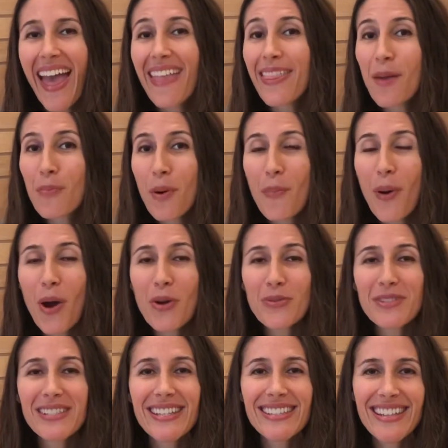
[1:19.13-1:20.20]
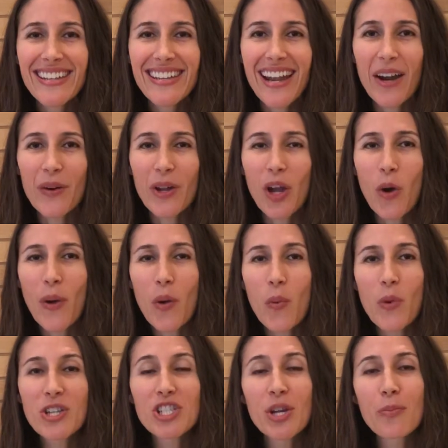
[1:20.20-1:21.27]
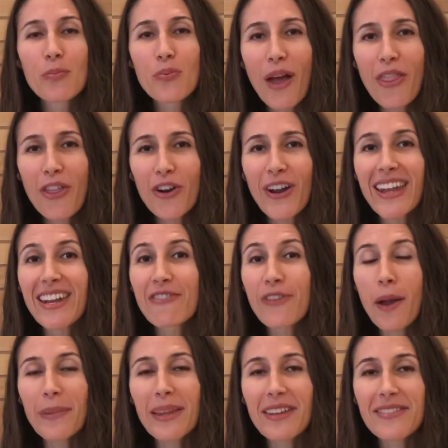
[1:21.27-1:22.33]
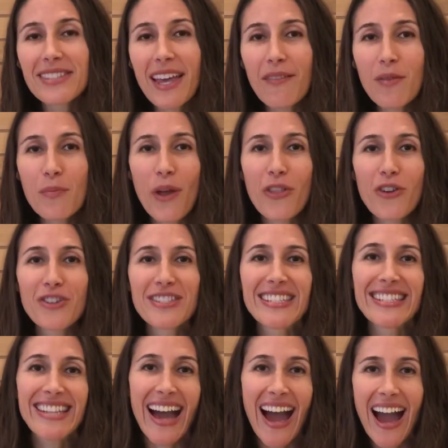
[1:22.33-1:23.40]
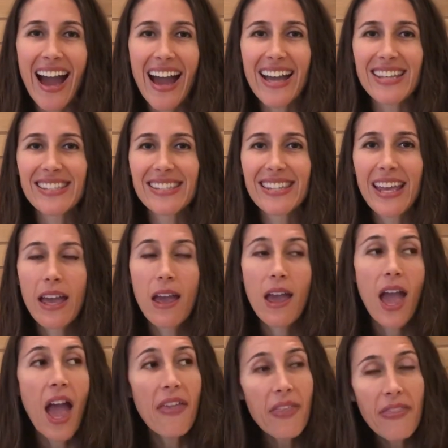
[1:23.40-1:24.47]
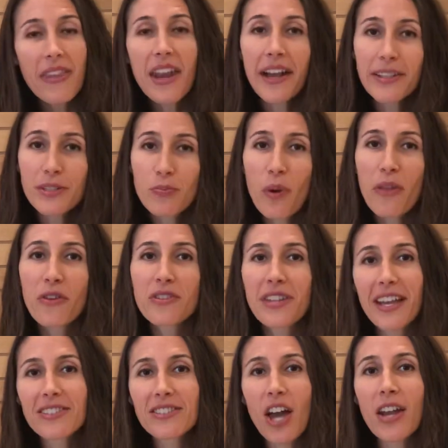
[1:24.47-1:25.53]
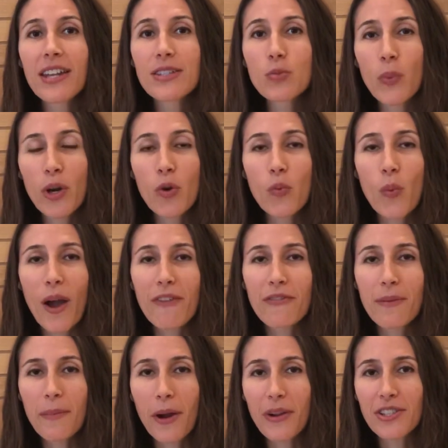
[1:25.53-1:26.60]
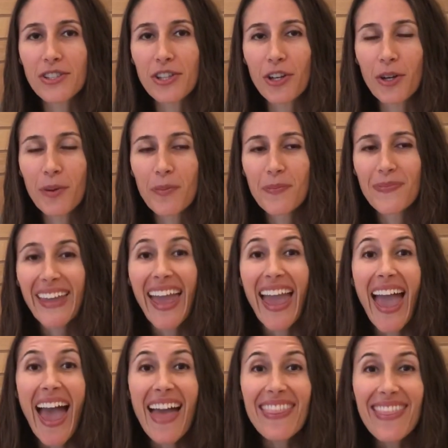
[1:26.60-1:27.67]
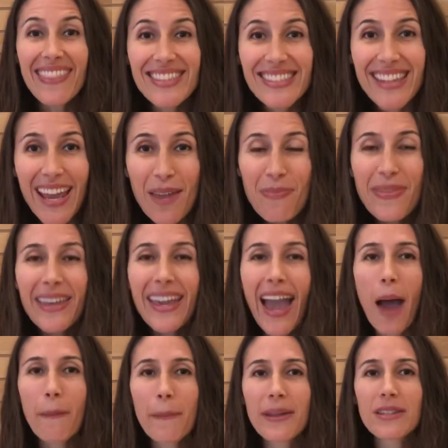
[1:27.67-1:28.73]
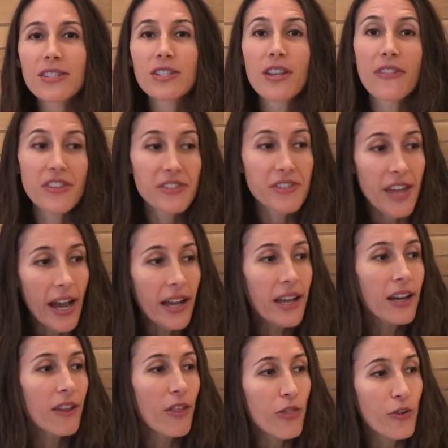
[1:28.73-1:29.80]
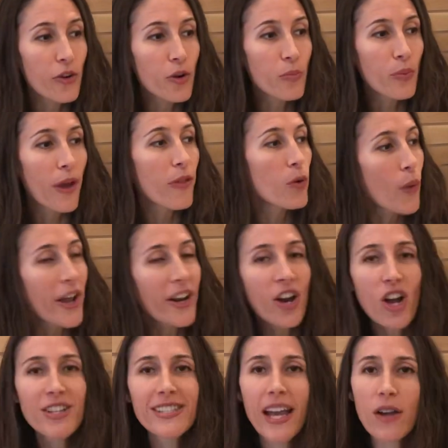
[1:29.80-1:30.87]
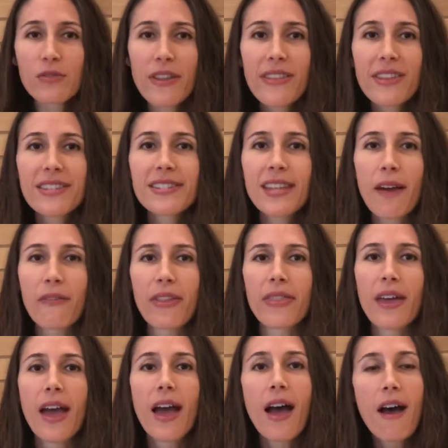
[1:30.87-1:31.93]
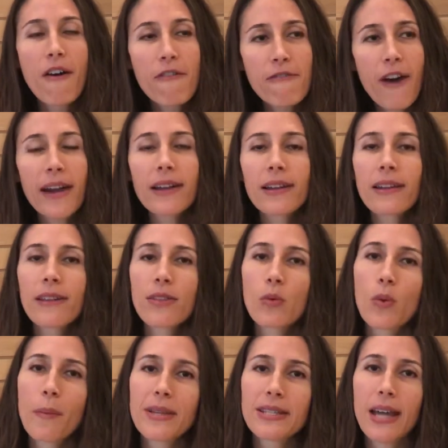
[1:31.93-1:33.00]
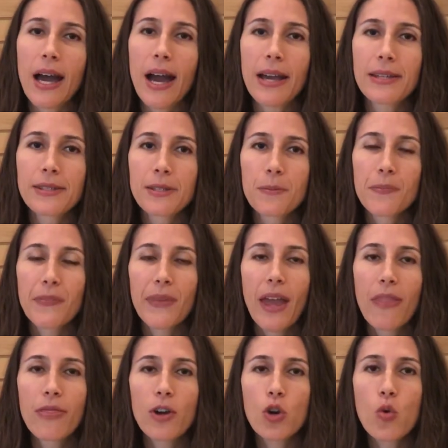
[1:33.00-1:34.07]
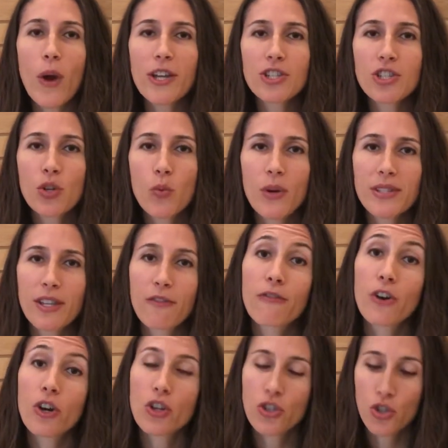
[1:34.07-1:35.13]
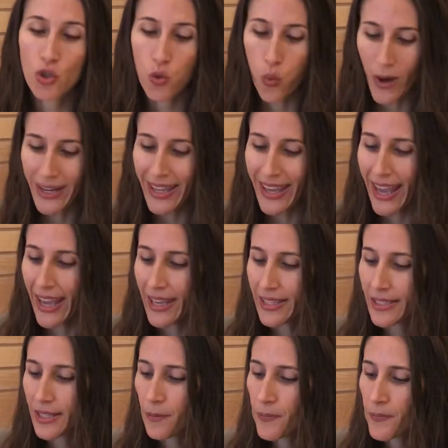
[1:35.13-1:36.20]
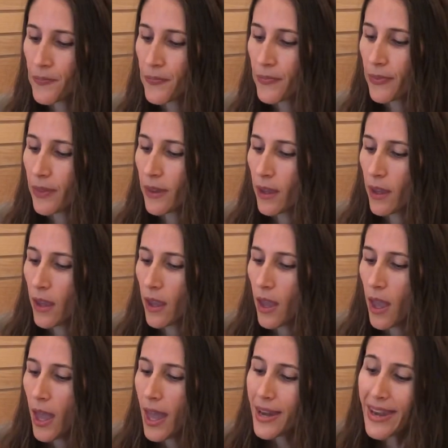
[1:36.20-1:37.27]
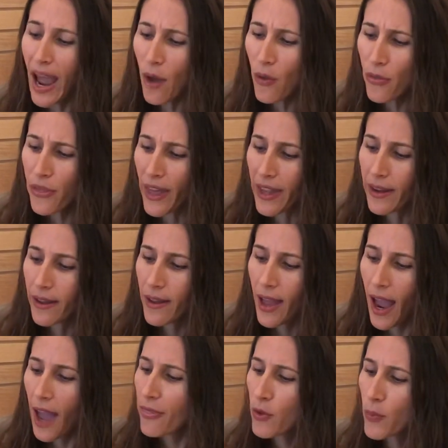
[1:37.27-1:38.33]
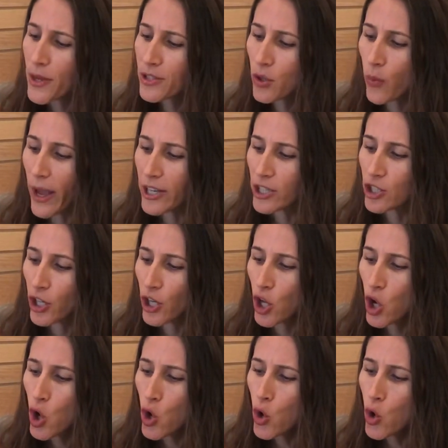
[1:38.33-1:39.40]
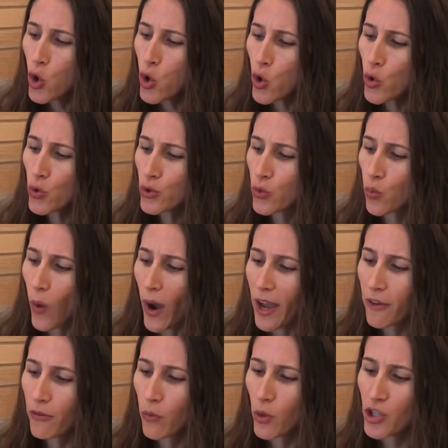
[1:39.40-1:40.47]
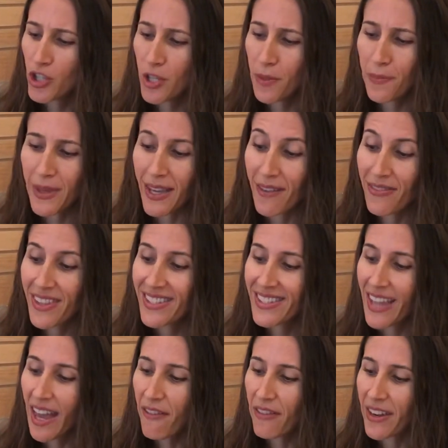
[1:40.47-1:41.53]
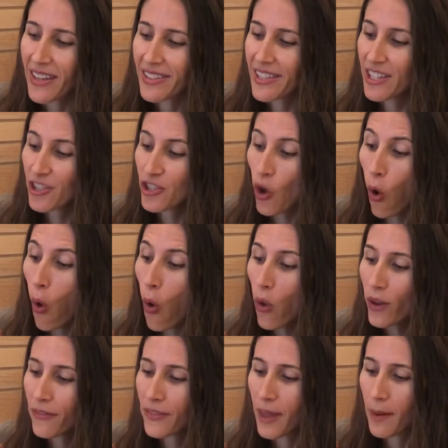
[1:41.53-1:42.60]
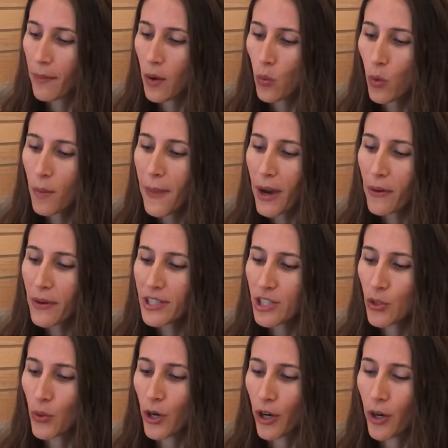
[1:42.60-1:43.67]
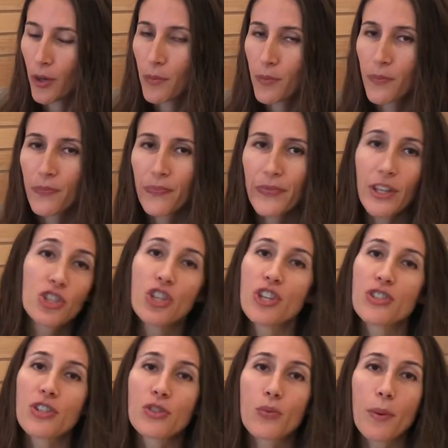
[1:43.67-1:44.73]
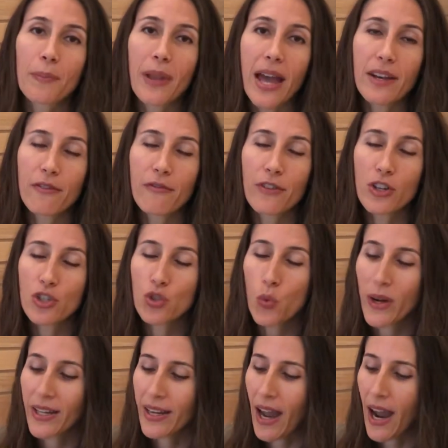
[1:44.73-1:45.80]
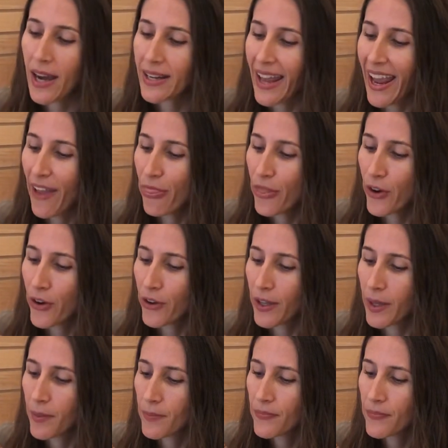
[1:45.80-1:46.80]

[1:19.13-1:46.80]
They proposed a scenario in which a brother in a family of 7 brothers dies, and then the next brother takes on his widowed wife and marries her. And then the same thing happens to the second and the third brother, right on down to the 7th. Finally, the woman dies. Their question was in verse 28. "Now then, at the resurrection, whose wife will she be of the 7, since all of them were married to her?" Jesus replied in verse 29 and 30.